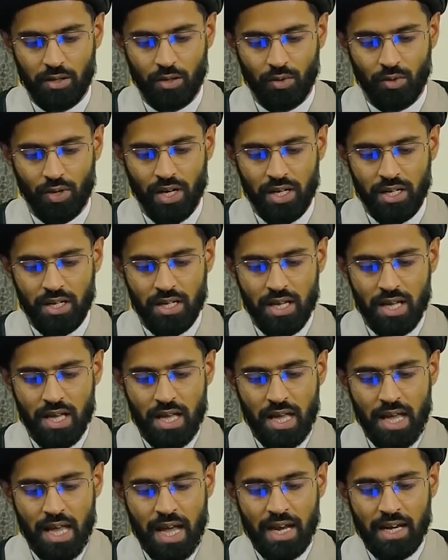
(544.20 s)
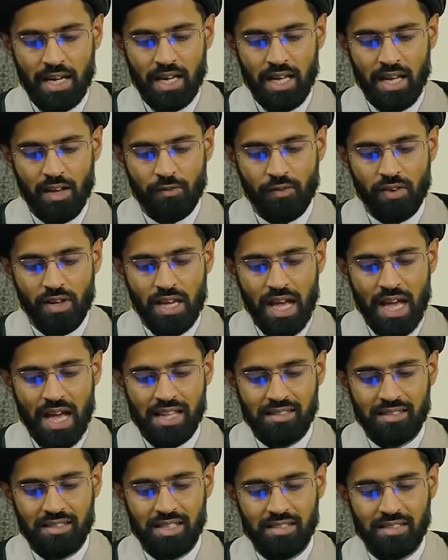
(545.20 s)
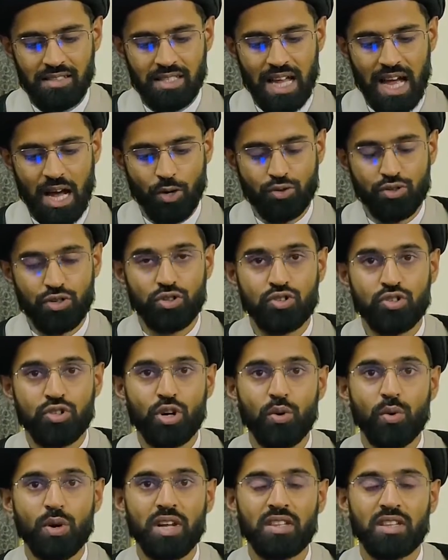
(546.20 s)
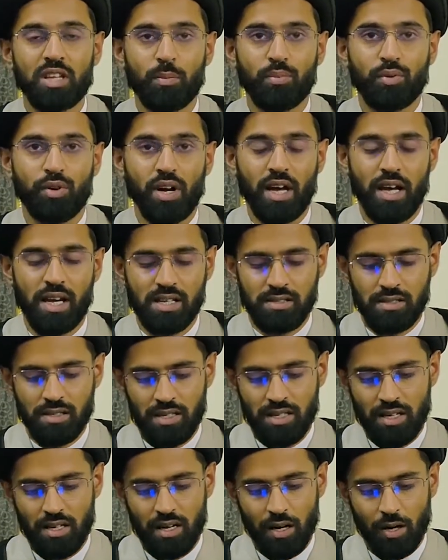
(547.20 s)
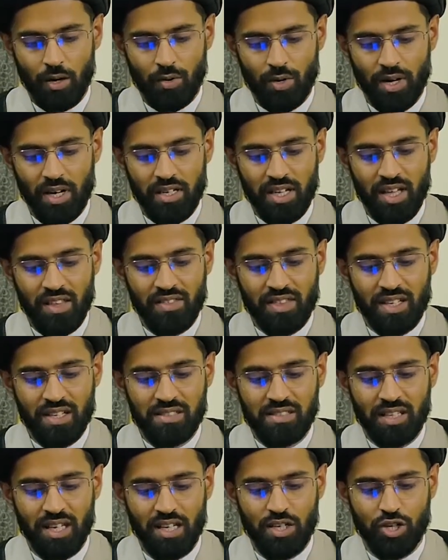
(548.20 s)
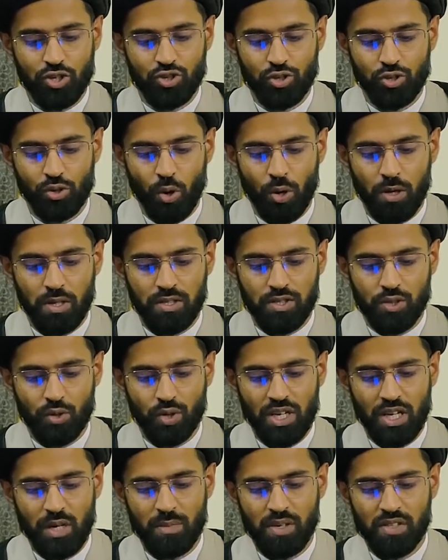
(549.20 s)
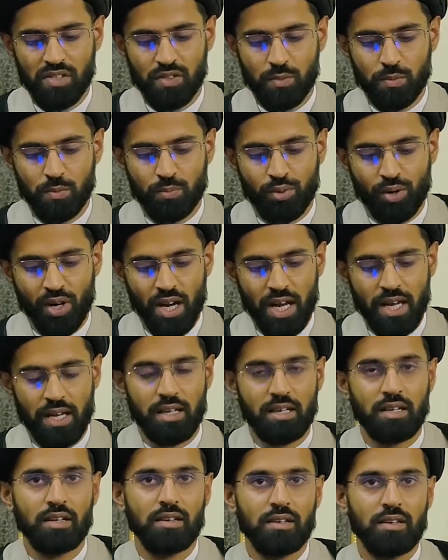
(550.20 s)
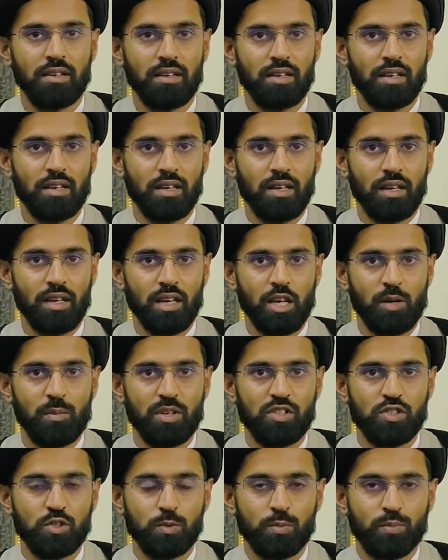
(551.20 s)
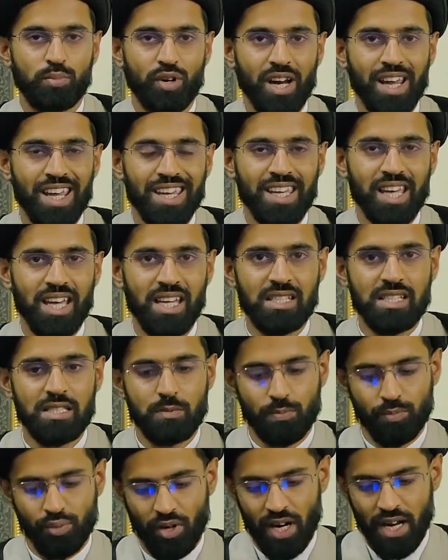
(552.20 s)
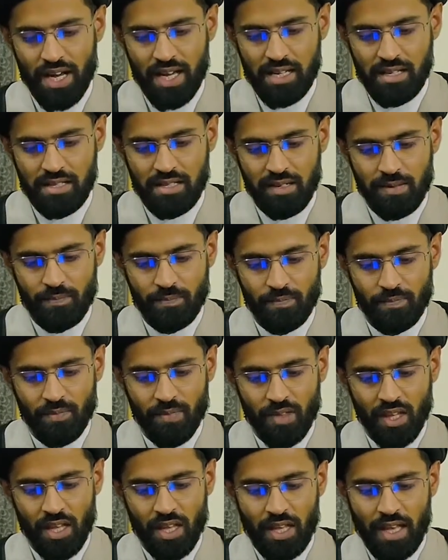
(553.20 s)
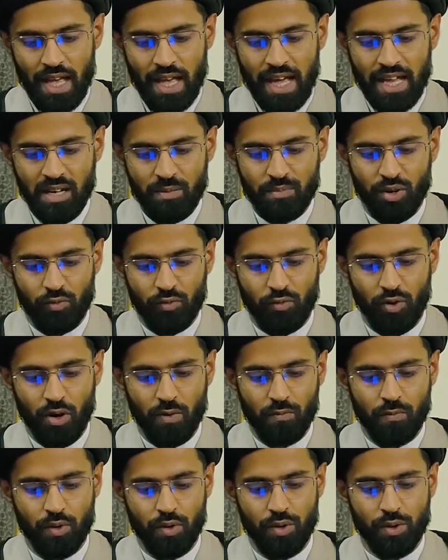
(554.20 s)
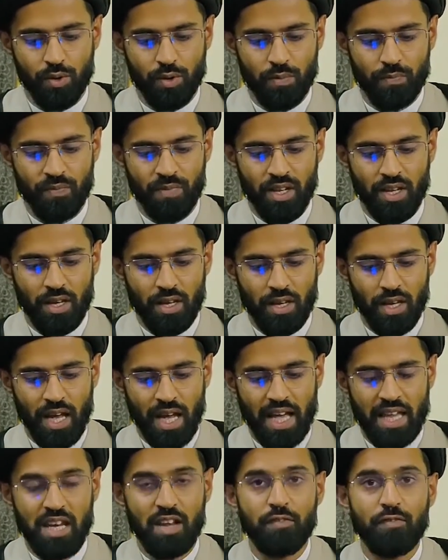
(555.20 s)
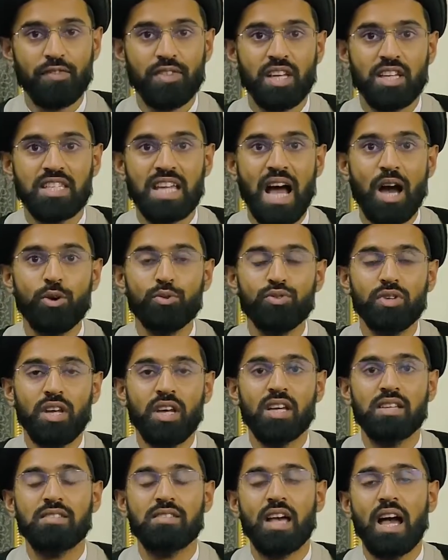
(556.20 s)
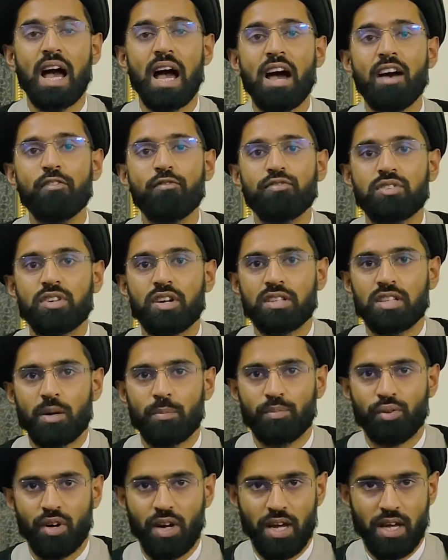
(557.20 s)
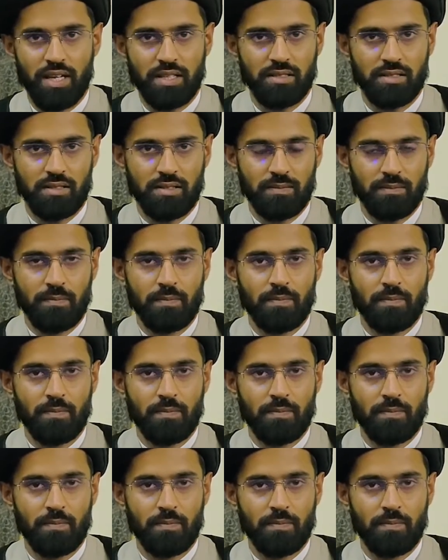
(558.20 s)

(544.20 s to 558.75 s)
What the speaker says: All right. And if he has this doubt during the prayers, all right, in this condition also he must break his prayers and perform wudu. And if the doubt is after the prayers,